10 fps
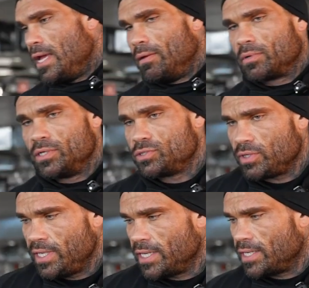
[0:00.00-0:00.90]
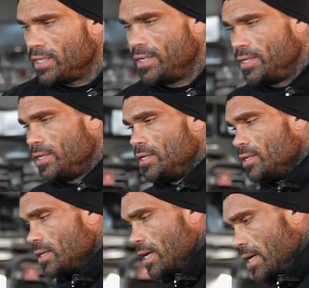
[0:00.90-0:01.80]
And we're going to do here
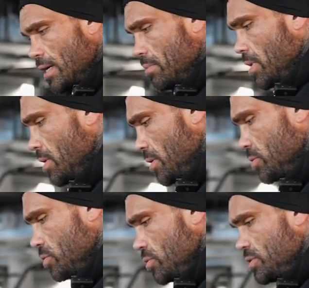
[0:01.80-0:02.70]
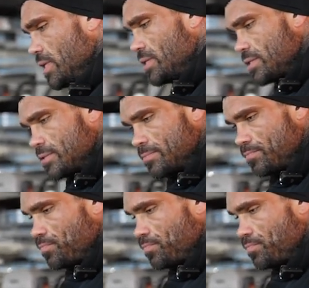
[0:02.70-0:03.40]
2 sets